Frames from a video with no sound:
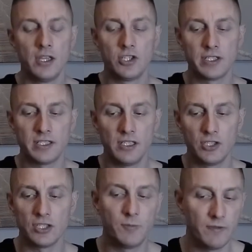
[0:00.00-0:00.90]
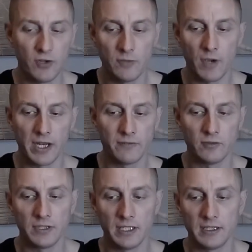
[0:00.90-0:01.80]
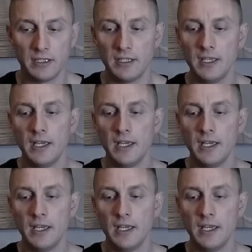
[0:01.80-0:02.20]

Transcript: just be very mindful that